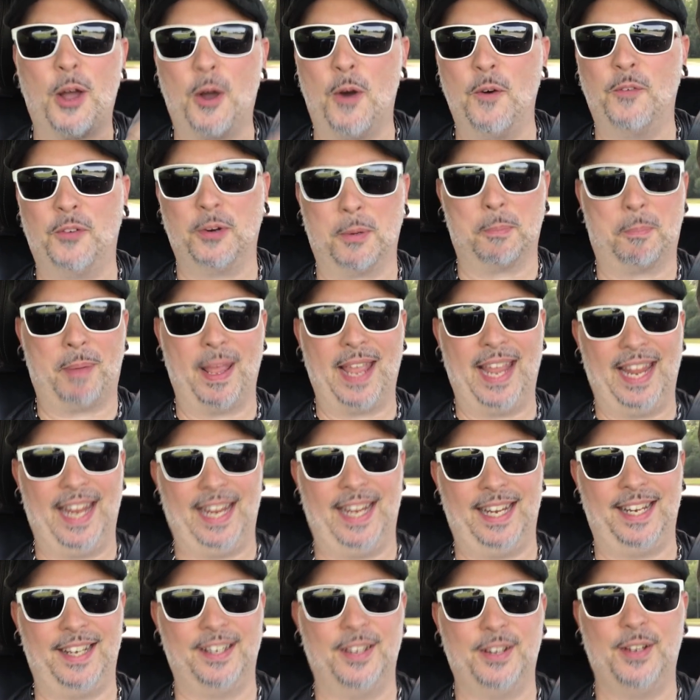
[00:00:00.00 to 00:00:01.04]
don't
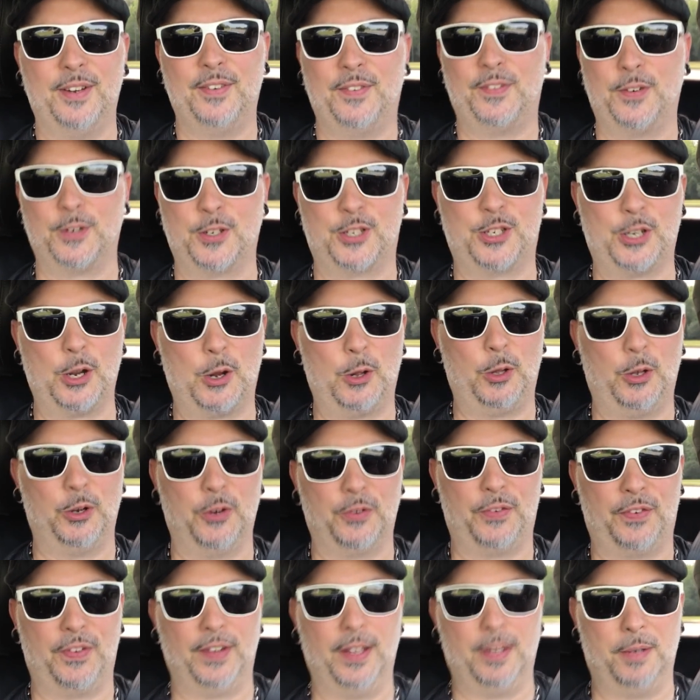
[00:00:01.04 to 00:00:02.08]
overpay for
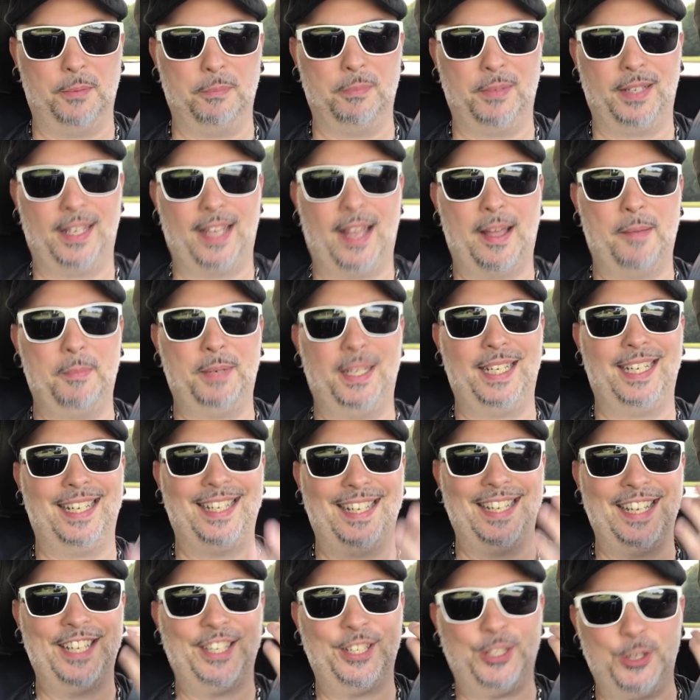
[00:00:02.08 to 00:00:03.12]
solar film.
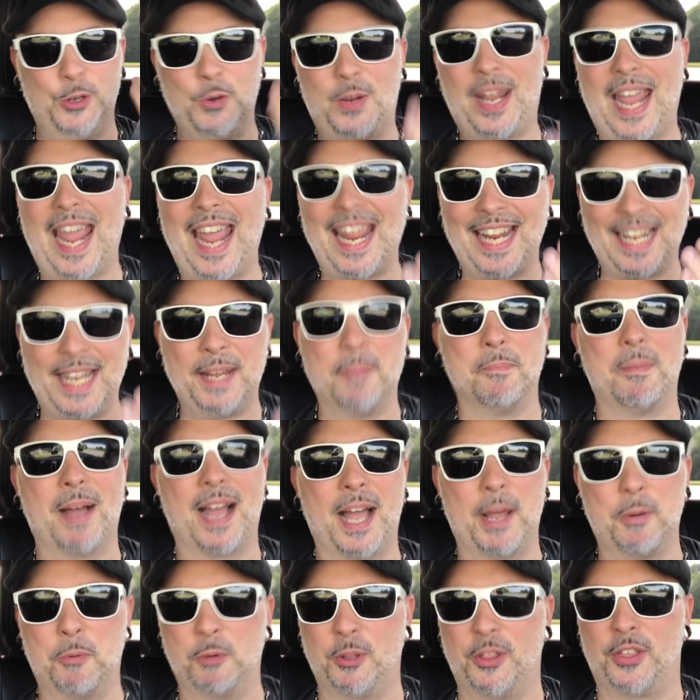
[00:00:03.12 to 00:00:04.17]
I mean, you
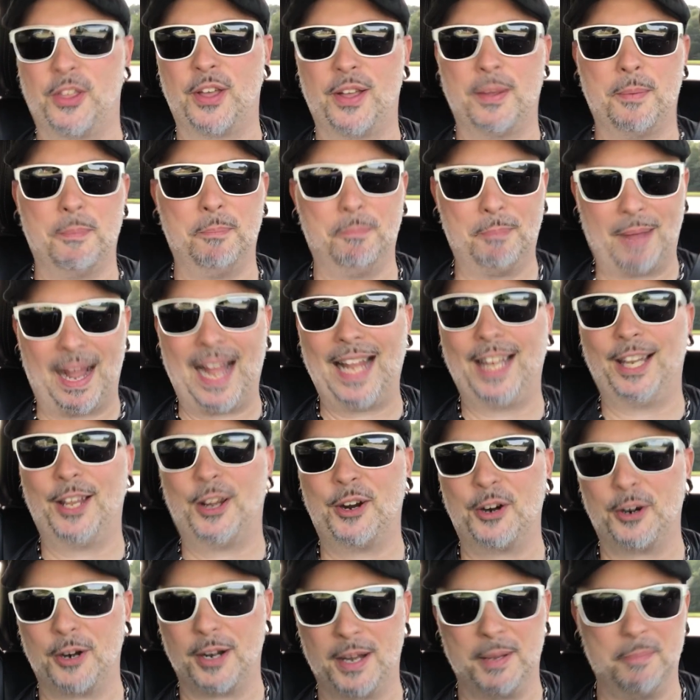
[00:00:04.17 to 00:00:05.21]
can get by with
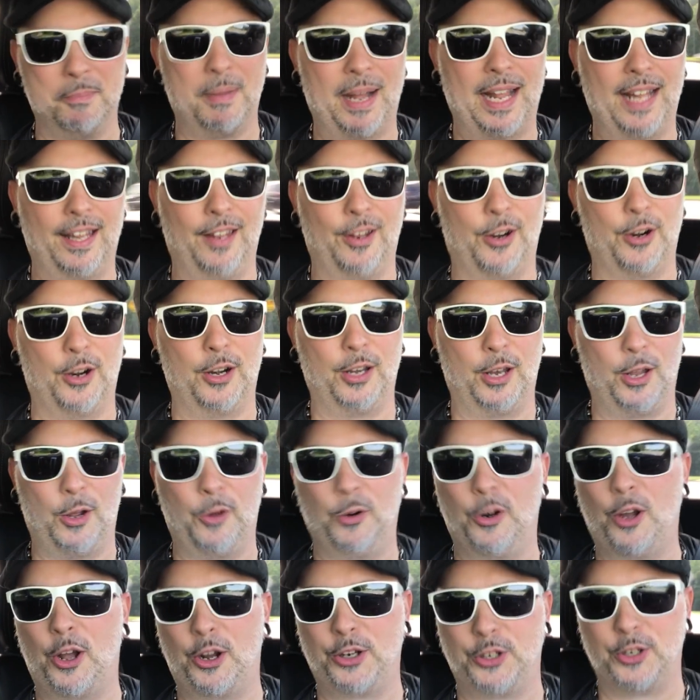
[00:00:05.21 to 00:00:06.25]
mylar and
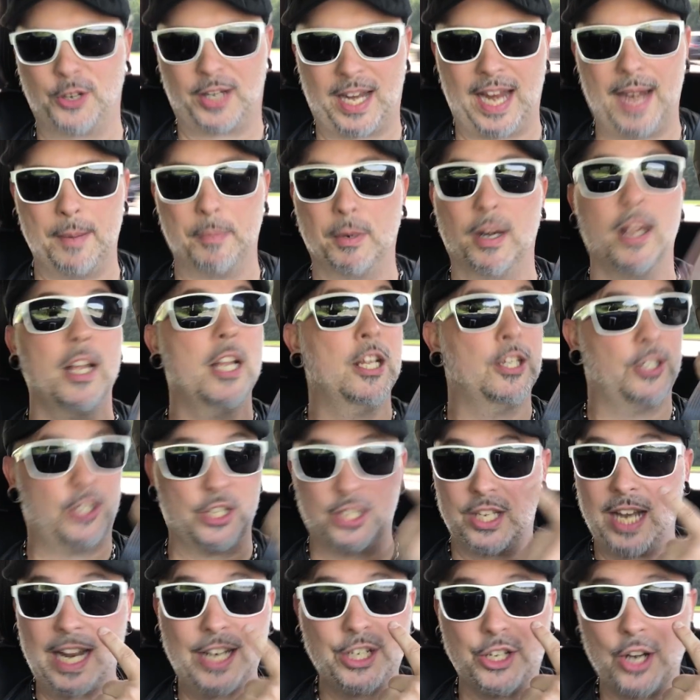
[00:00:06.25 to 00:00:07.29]
mylar alone on your
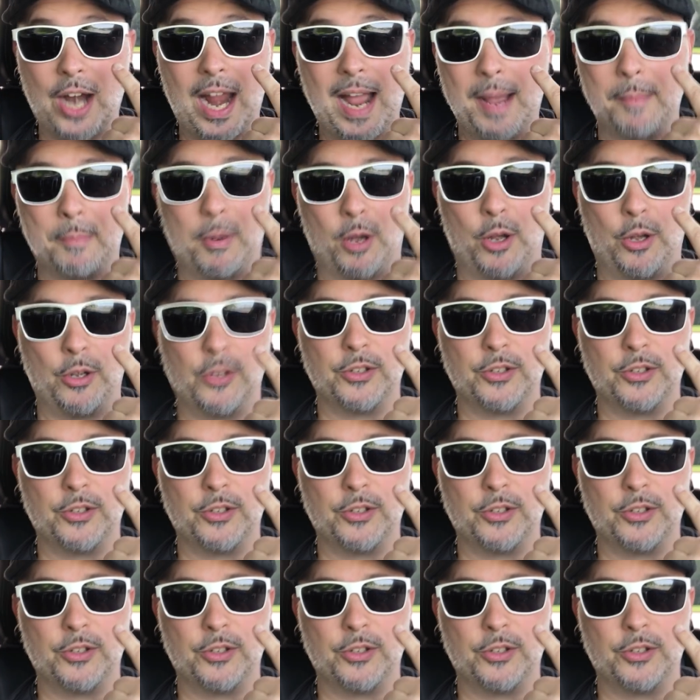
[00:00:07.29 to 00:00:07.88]
camera, just not your